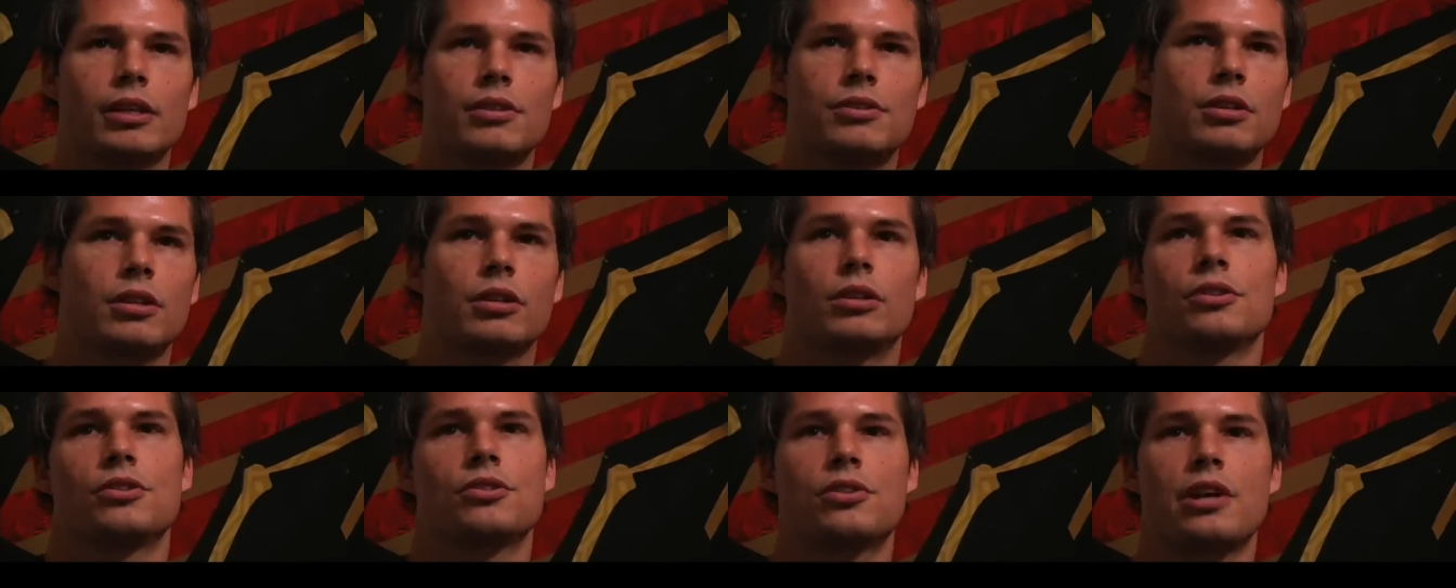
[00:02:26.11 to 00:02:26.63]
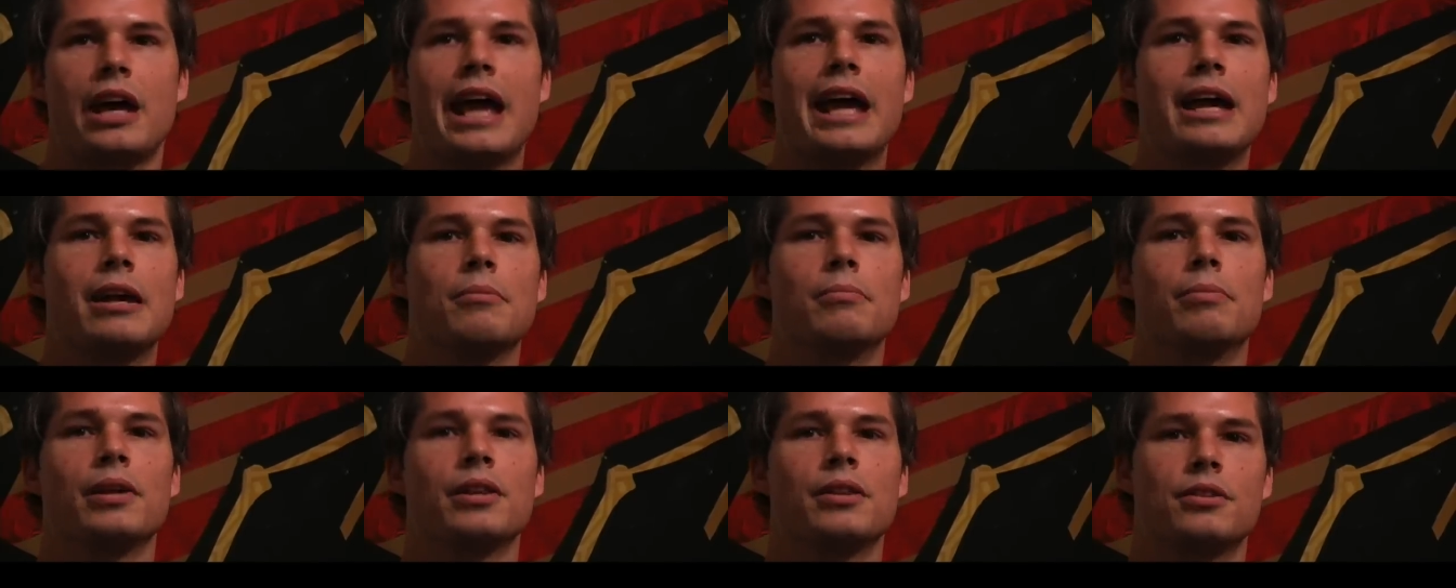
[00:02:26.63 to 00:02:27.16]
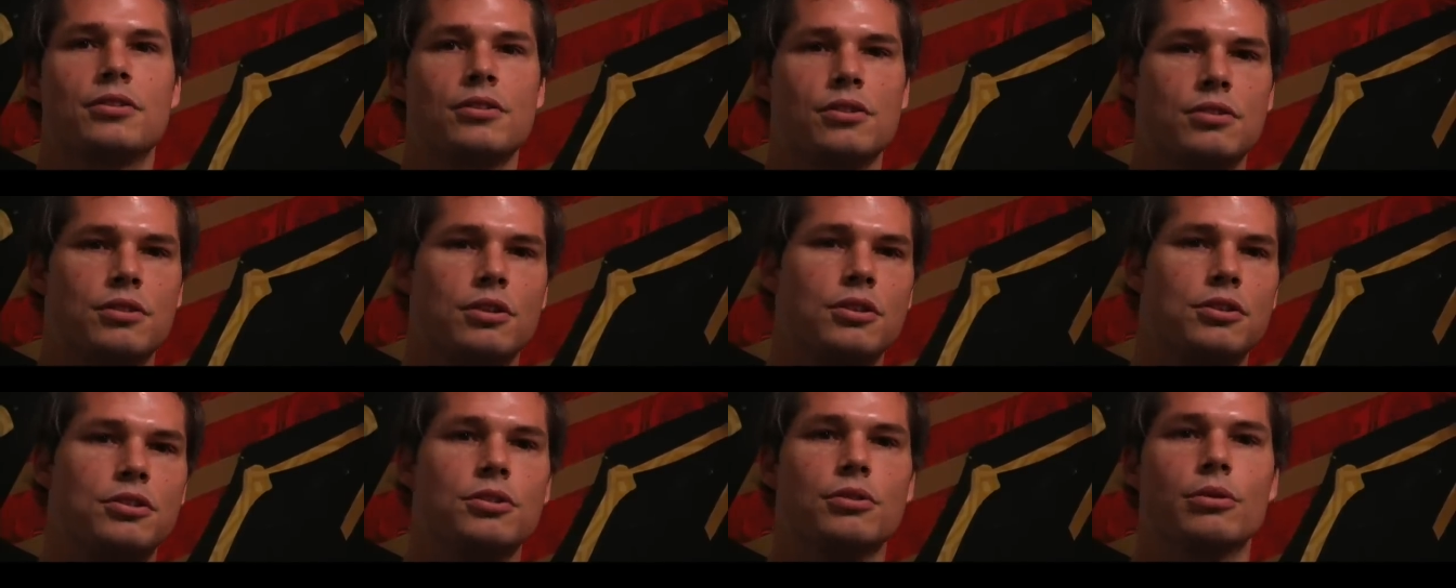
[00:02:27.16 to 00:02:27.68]
cliche, but just the
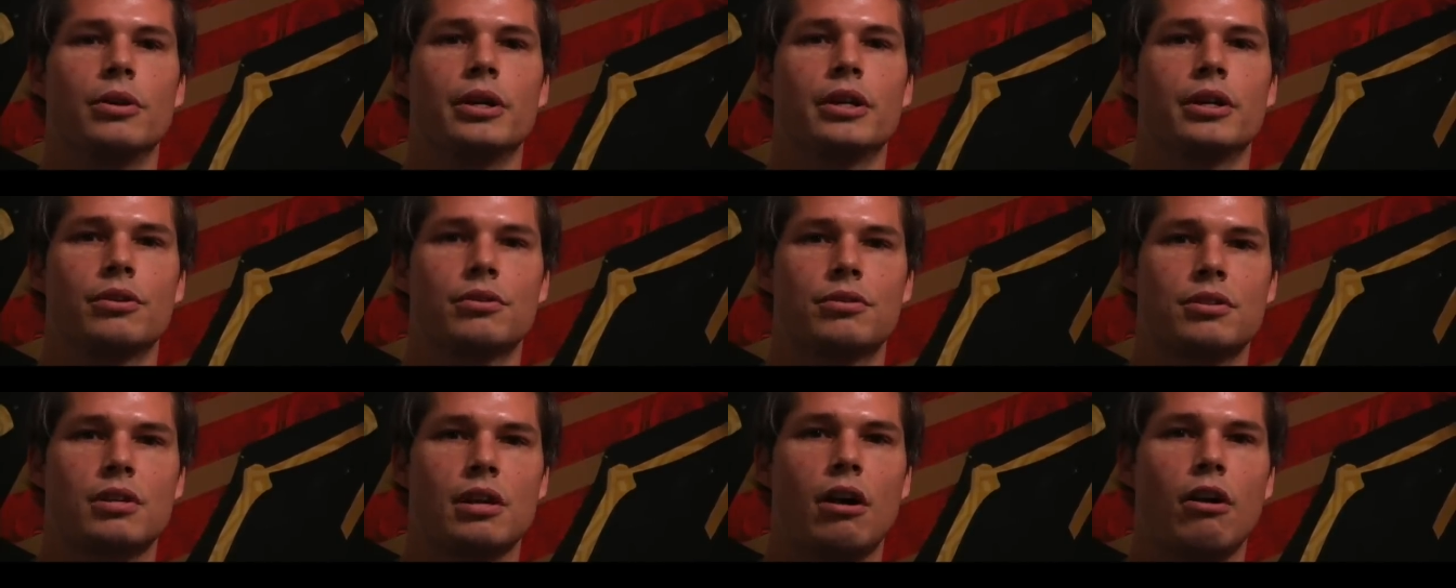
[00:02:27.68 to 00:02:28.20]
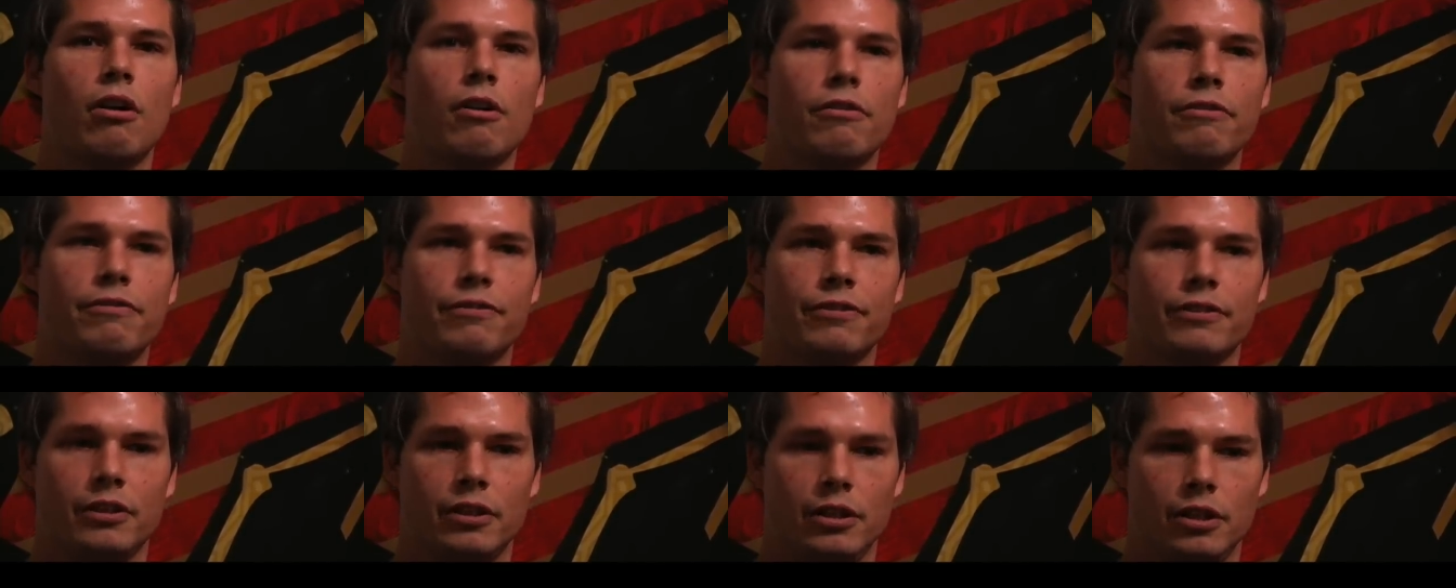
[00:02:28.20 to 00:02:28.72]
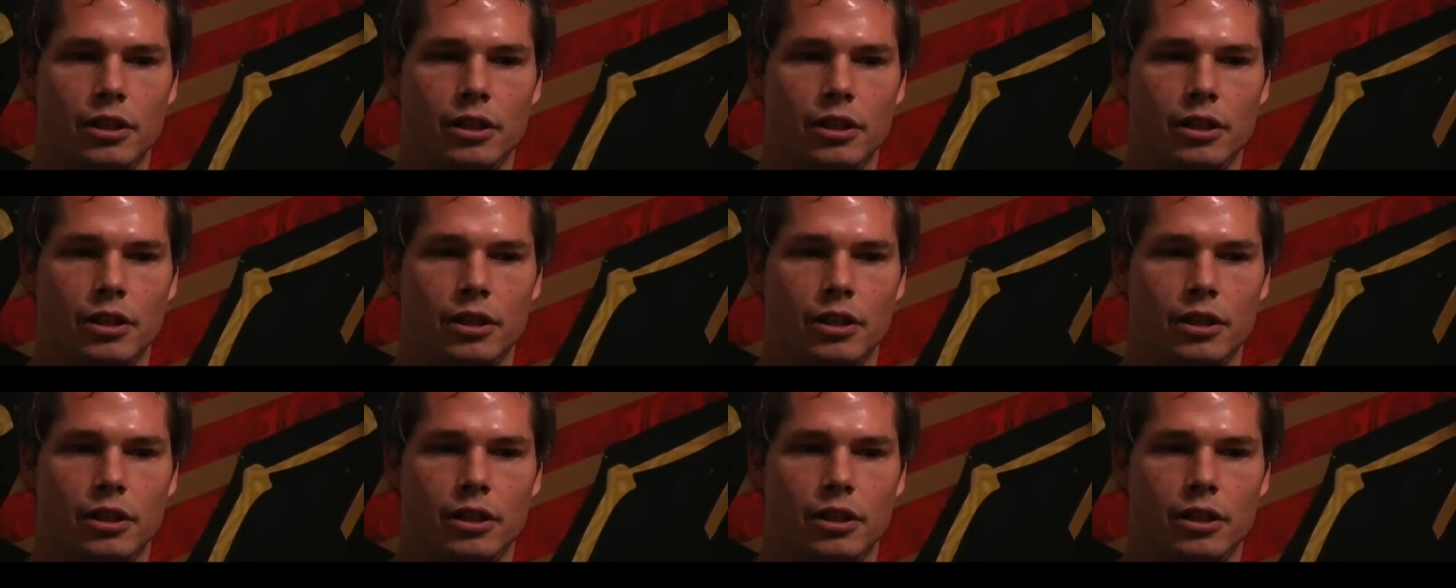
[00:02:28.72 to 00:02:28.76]
do-it-yourself